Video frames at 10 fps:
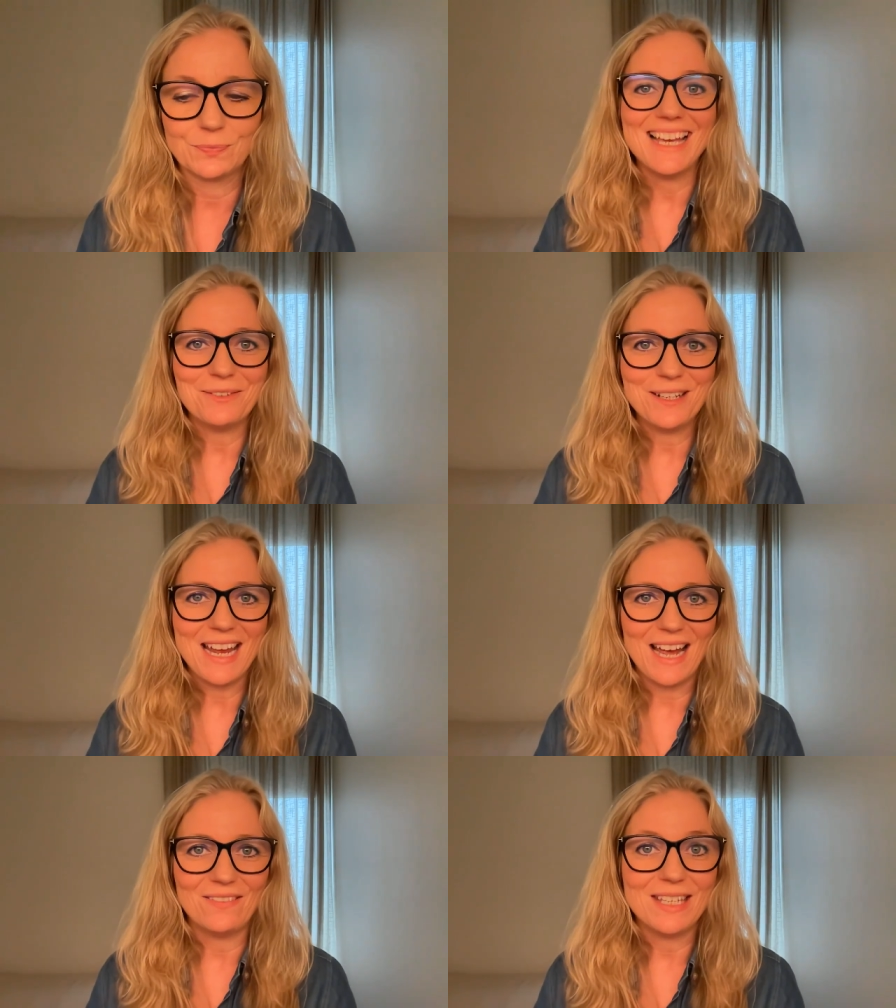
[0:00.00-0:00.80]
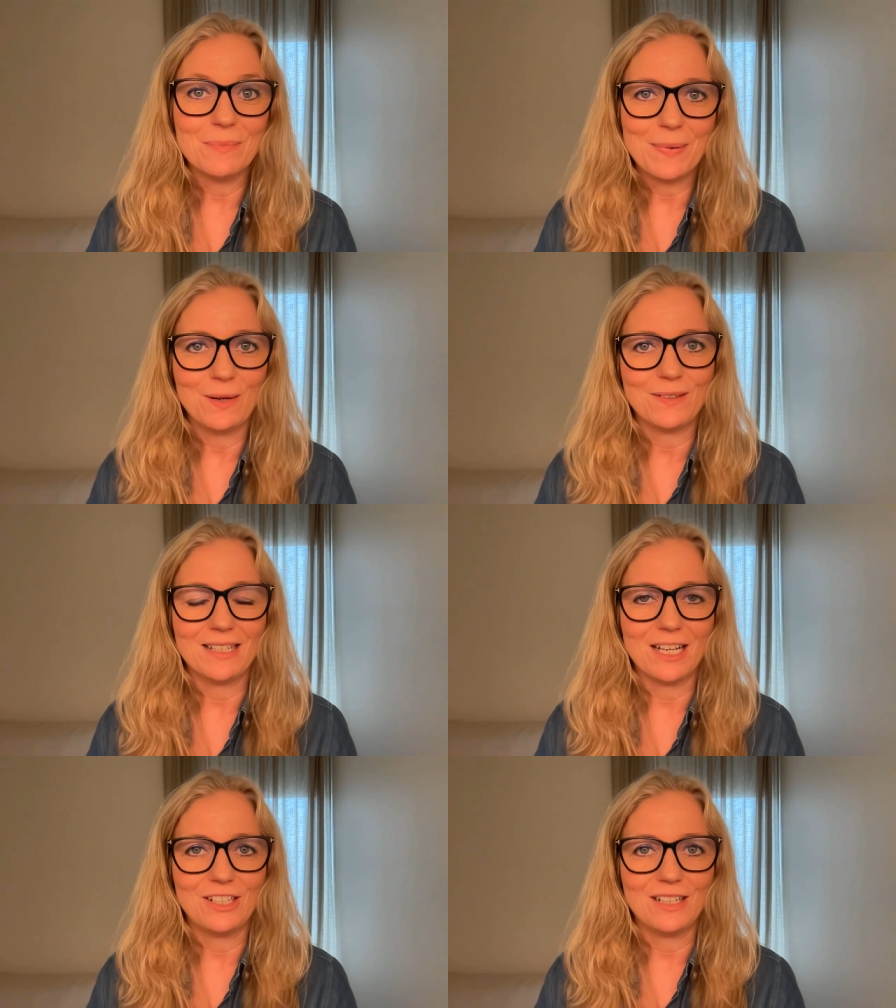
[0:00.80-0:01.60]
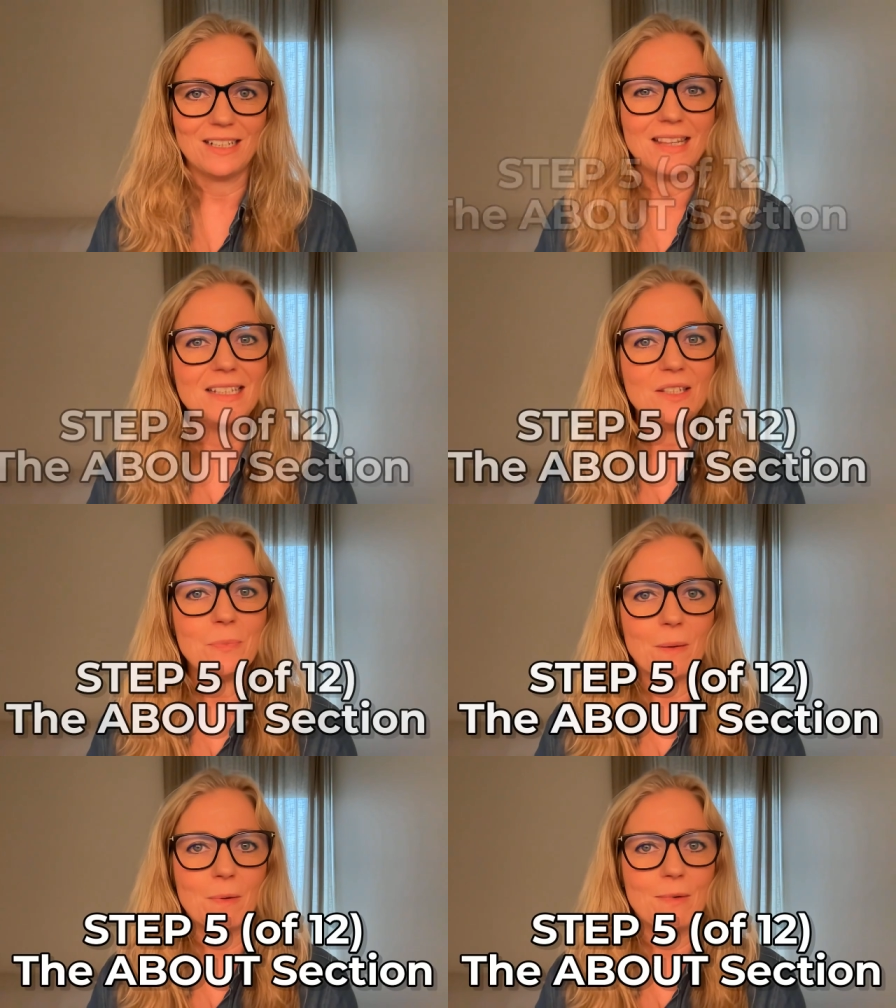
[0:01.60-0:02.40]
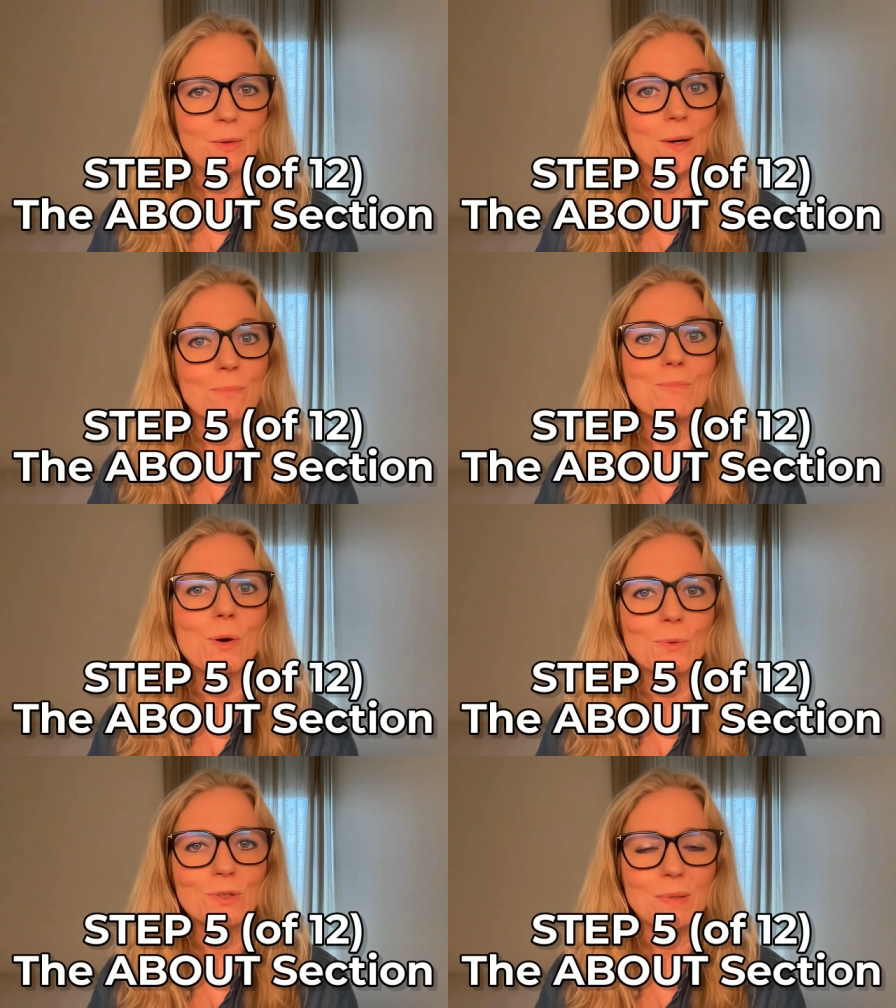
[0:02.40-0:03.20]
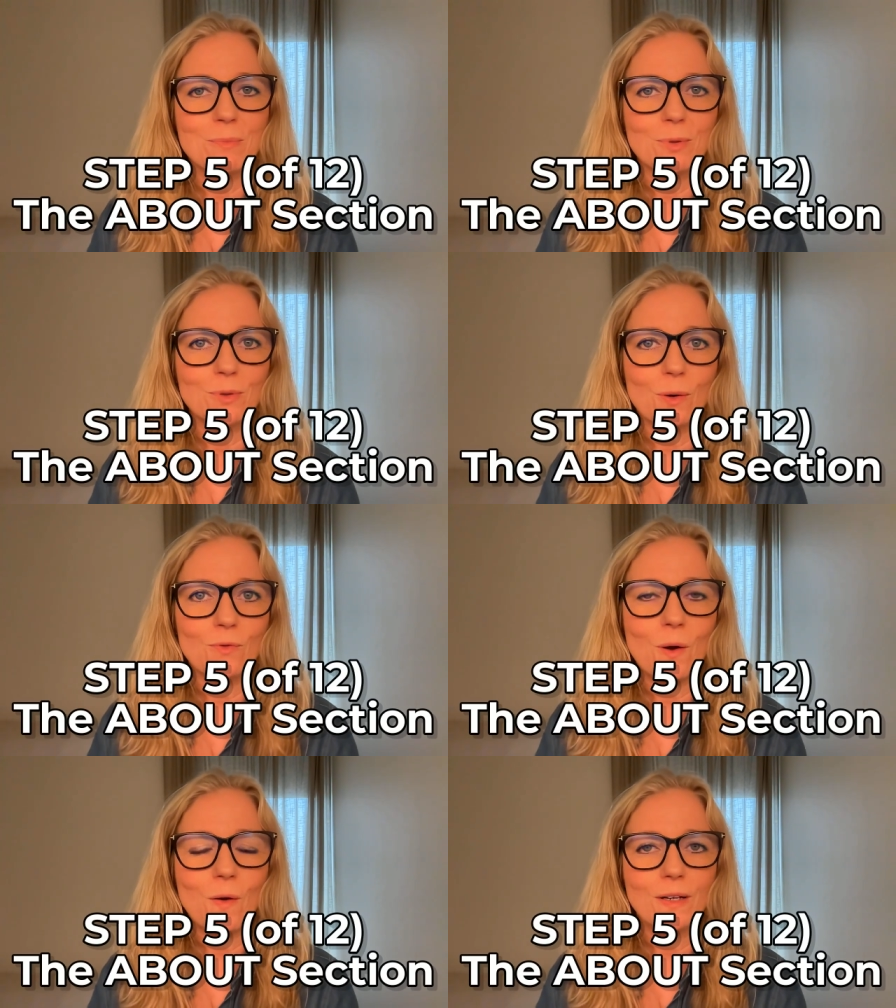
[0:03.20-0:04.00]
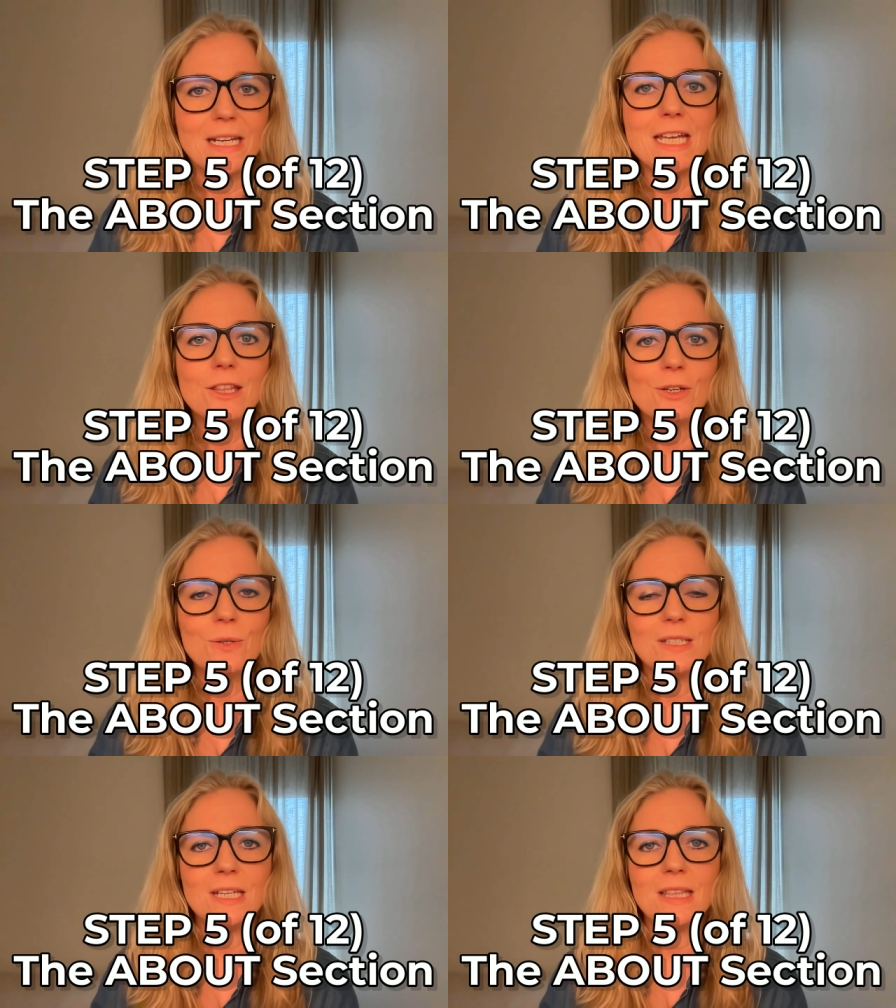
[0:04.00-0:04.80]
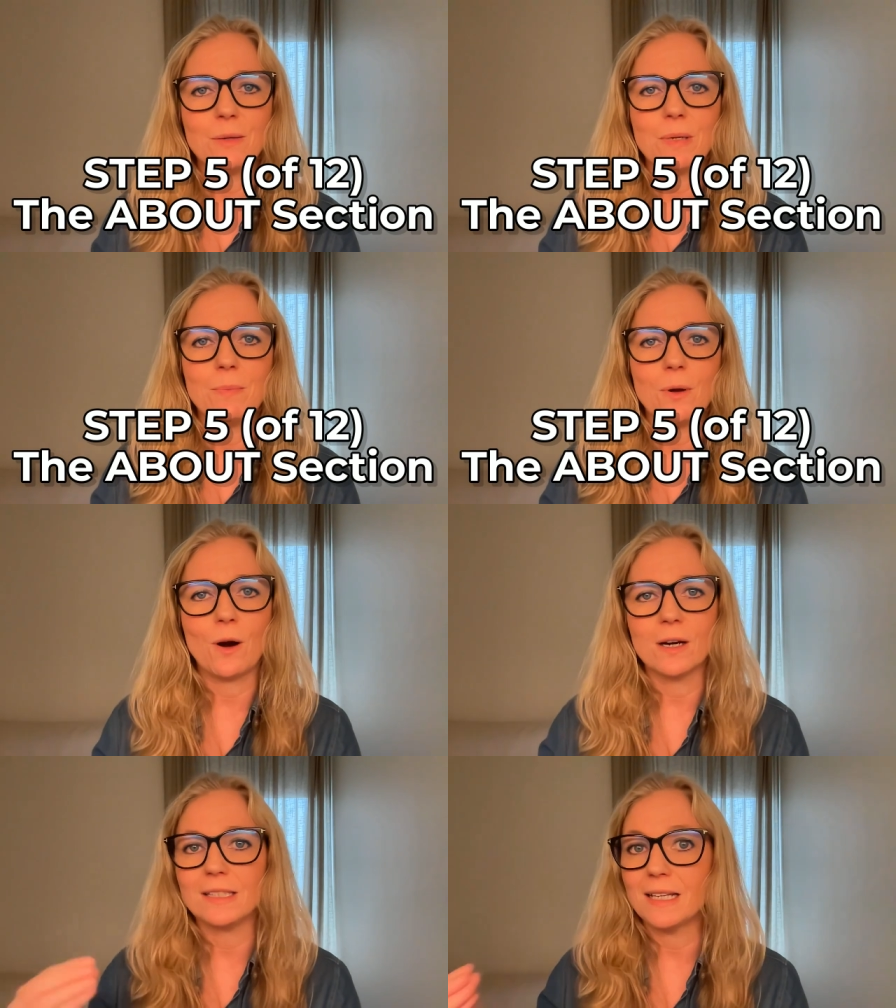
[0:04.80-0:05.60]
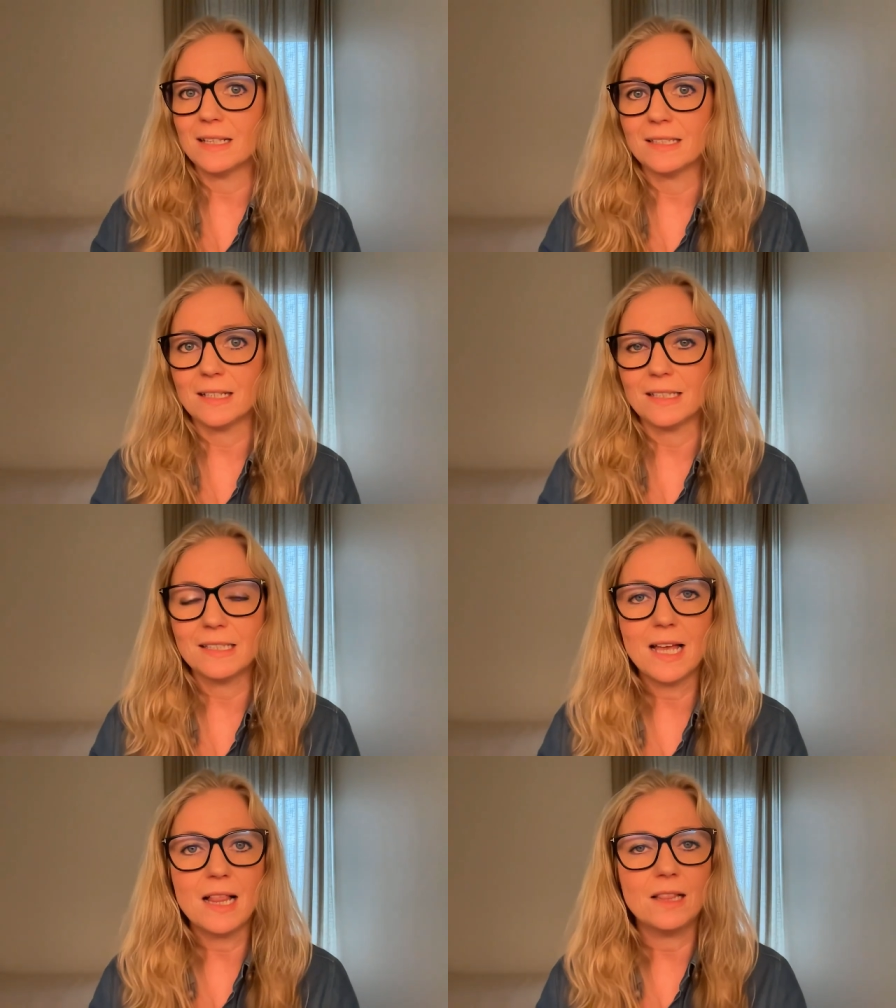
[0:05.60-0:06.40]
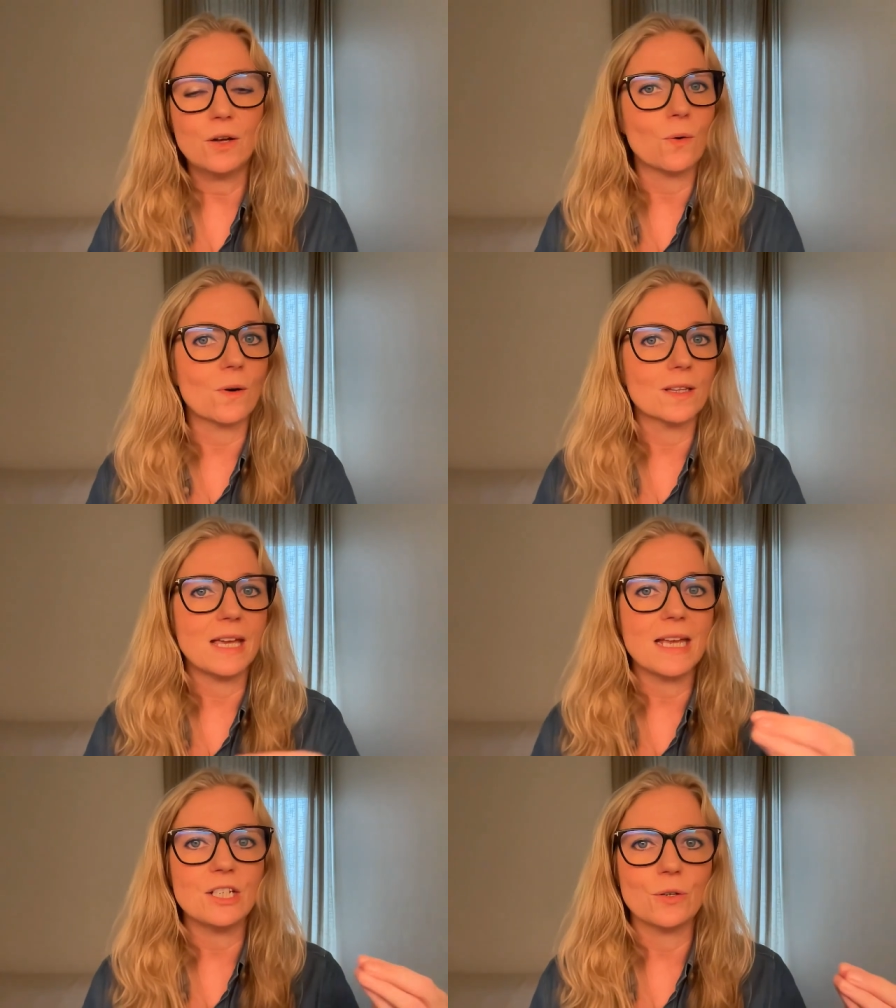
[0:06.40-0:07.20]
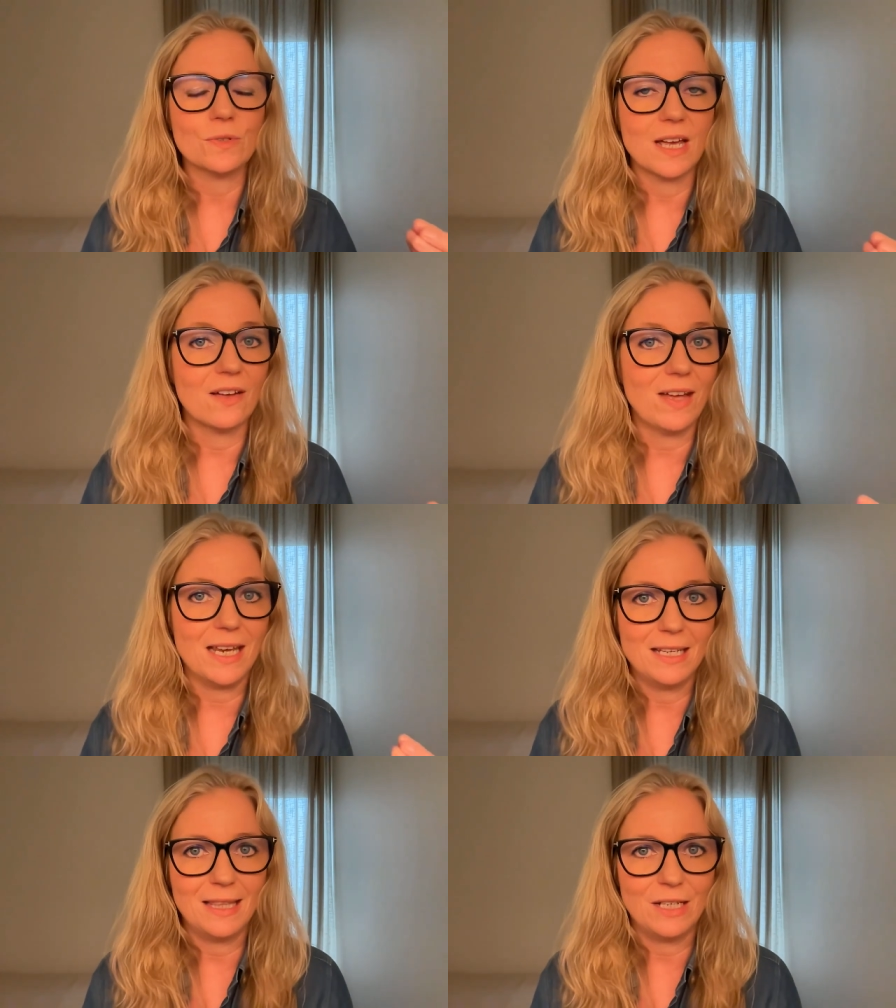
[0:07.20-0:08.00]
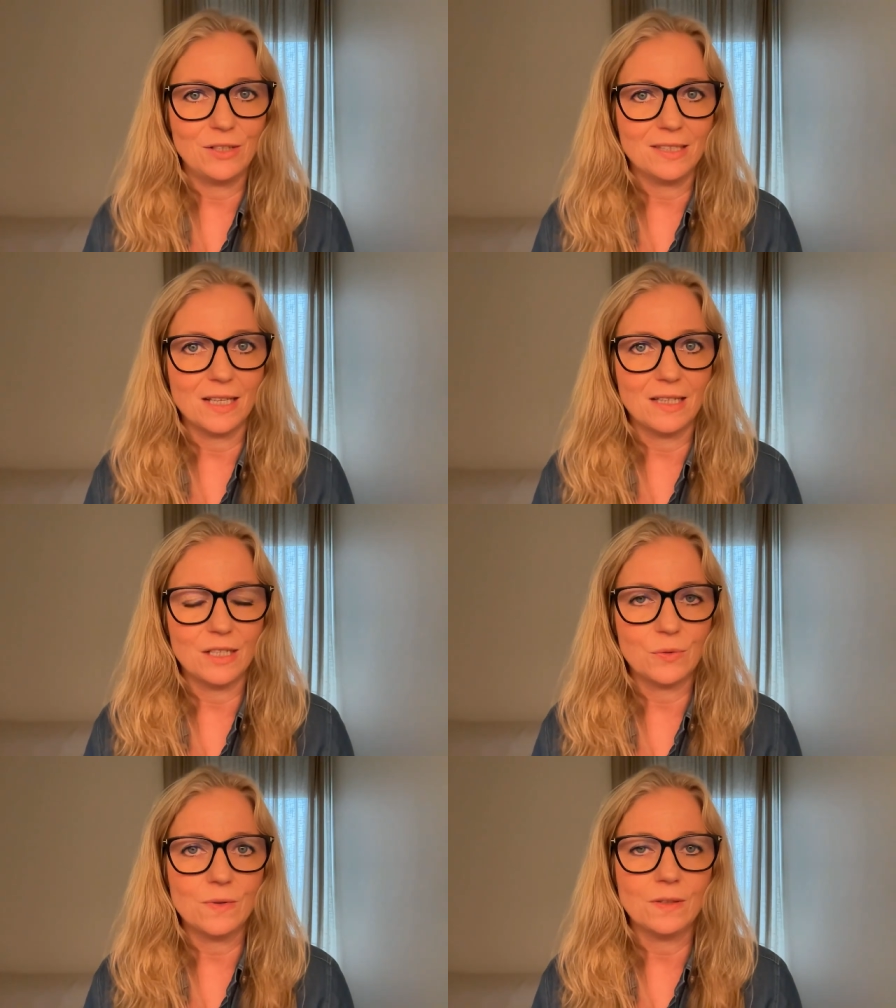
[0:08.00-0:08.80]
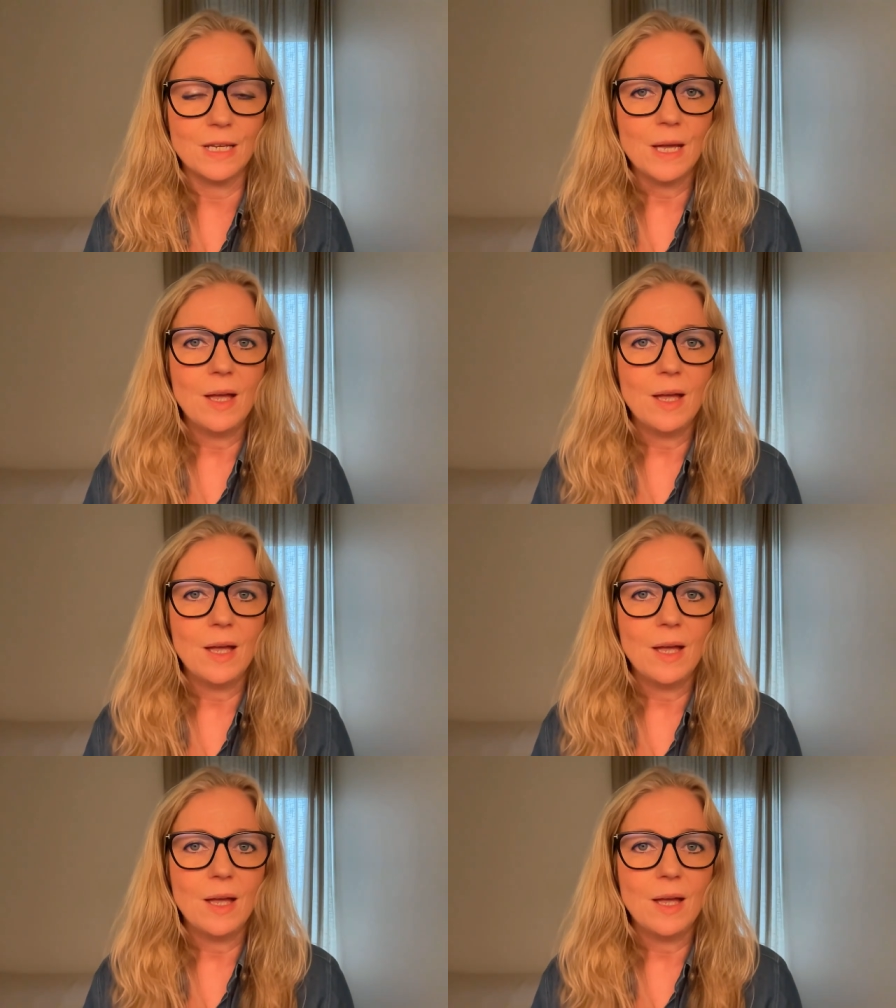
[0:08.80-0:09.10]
And then we have the about section. This is probably where most people go wrong. Either you see that people are sell, sell, sell, or they don't have anything to sell at all.